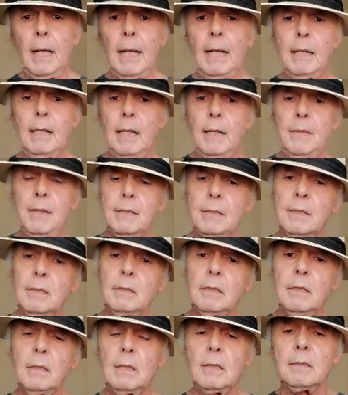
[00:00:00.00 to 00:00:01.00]
And this
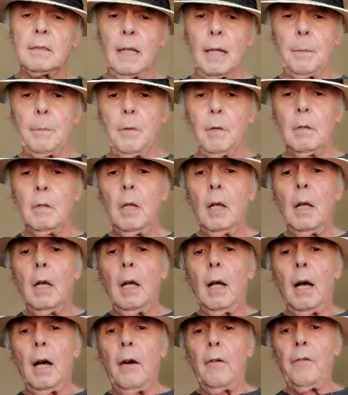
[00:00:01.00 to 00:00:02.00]
is an example
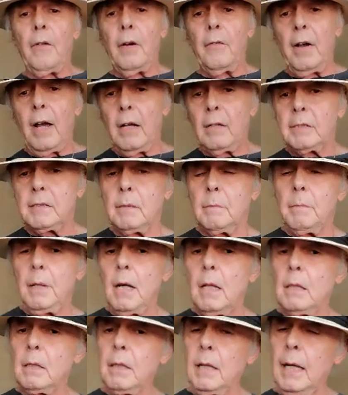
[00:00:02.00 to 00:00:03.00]
of how
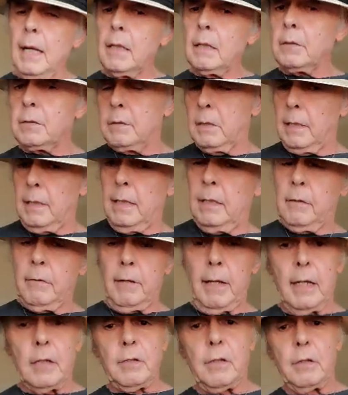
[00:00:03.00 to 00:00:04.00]
symbolic
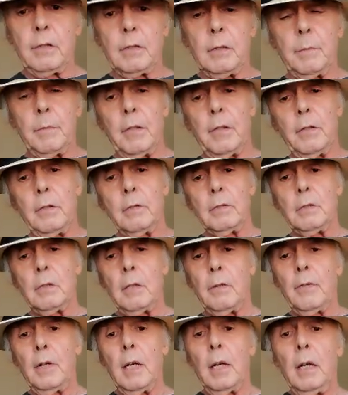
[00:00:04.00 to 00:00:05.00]
interactionism and the use
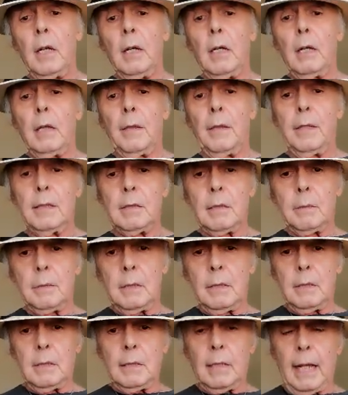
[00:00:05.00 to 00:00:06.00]
of this
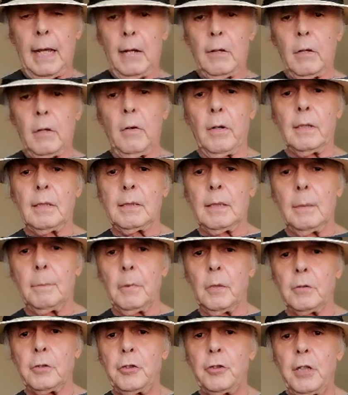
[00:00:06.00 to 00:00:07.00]
category of
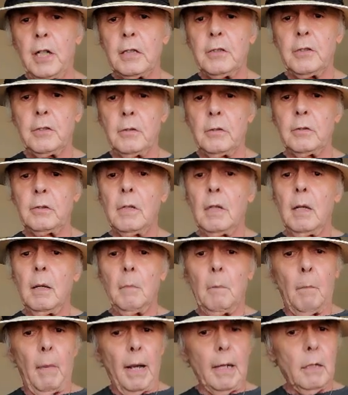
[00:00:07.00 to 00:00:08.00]
symbols, gestures,
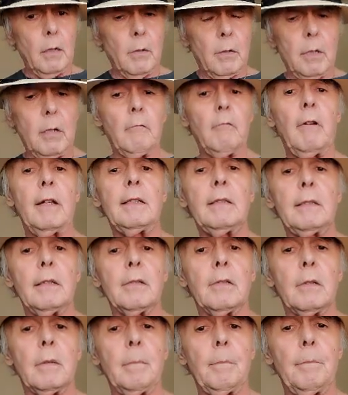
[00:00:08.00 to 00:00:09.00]
might look at
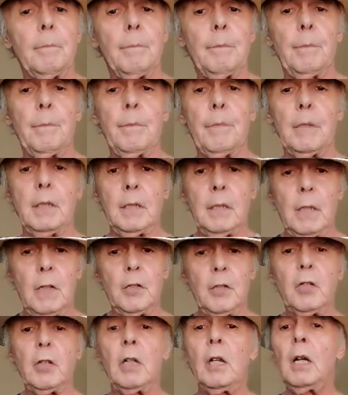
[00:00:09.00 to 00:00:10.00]
racism.
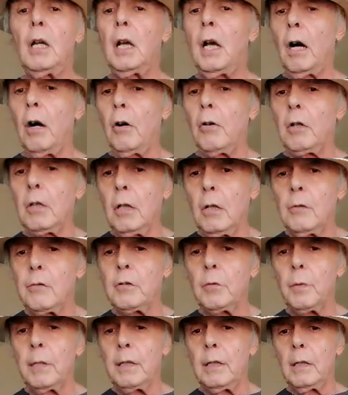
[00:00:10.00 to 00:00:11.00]
Touch, how
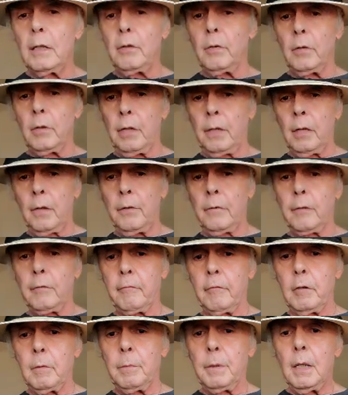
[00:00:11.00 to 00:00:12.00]
close we get to another
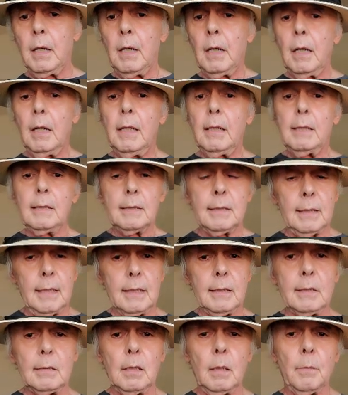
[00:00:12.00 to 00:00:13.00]
group,
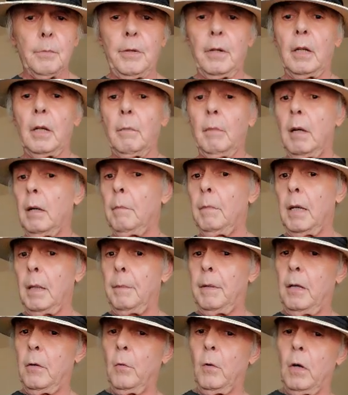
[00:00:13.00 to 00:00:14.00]
says something about
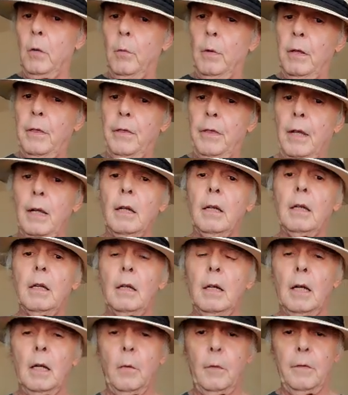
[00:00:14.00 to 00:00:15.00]
maybe what we think
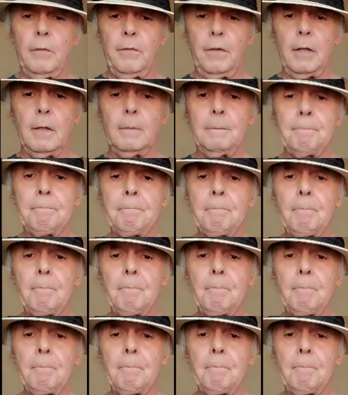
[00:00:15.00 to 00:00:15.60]
and how we feel.